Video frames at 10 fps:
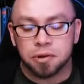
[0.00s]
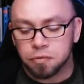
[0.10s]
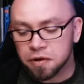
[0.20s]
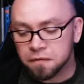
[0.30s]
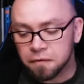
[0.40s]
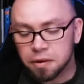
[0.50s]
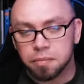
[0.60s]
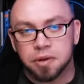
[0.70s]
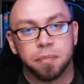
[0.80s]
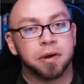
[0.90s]
all the way
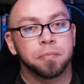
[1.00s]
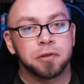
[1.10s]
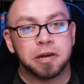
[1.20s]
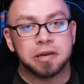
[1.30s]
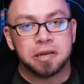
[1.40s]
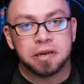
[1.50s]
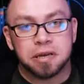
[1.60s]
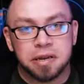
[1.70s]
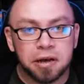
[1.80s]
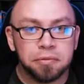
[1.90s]
from coming up with an idea,
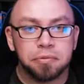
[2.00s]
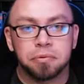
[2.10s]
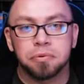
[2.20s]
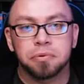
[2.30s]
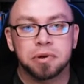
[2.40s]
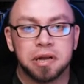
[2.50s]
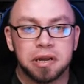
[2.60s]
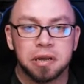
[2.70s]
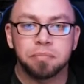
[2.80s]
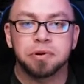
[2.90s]
down through getting it